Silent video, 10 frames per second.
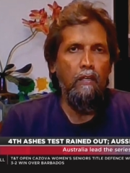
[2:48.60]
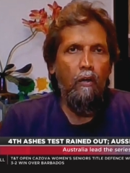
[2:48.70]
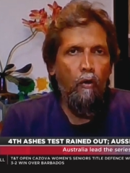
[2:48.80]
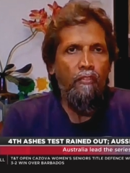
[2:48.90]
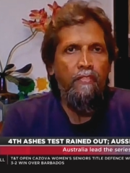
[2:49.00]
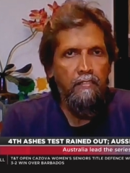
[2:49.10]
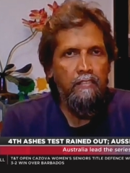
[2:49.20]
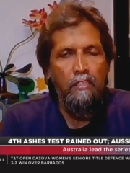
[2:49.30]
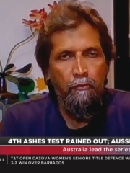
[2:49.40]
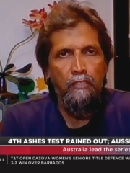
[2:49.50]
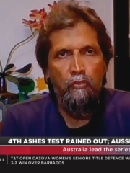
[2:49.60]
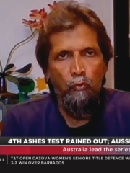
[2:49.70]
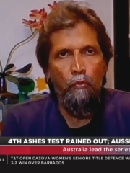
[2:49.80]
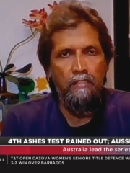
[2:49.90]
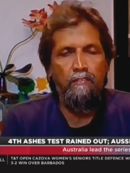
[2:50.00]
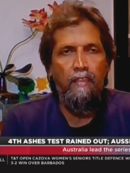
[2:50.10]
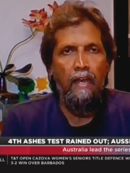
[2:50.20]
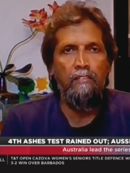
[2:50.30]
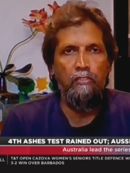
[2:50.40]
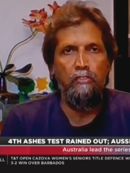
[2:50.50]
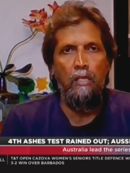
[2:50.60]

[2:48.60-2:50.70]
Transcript: on this series known as the Ashes,